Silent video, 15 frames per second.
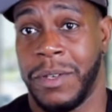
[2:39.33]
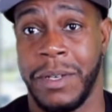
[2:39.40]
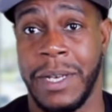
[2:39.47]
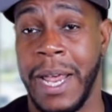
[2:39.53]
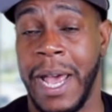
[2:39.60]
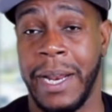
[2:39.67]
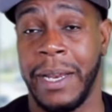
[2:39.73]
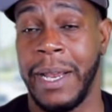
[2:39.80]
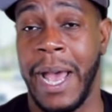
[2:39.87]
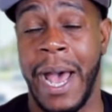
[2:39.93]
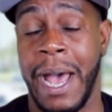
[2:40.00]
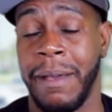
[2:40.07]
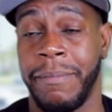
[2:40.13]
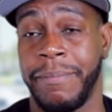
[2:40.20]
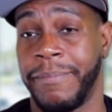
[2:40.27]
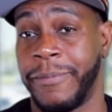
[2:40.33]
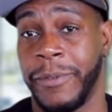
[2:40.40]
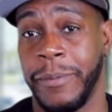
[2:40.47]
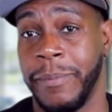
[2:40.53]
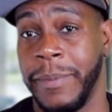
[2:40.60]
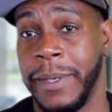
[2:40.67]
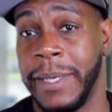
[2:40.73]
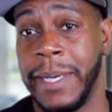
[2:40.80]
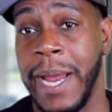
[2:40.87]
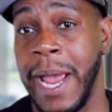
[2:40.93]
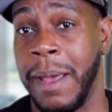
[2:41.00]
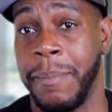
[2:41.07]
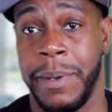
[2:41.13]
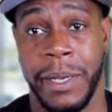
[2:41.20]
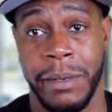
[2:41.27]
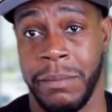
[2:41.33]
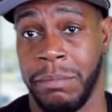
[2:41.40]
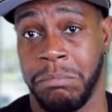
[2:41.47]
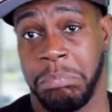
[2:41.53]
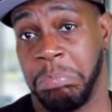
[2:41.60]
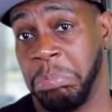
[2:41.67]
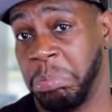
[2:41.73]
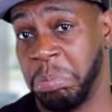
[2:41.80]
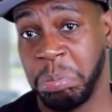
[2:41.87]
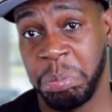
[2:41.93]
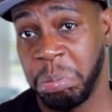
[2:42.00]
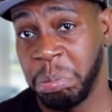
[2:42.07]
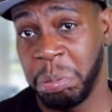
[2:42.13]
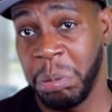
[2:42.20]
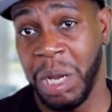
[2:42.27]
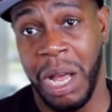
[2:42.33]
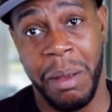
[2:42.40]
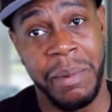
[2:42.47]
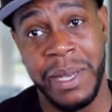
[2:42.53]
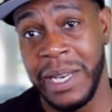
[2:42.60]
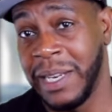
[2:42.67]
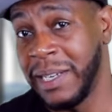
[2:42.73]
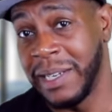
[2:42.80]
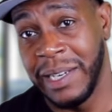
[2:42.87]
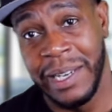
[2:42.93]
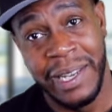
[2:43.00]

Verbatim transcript: that guy from Gambia. I mean,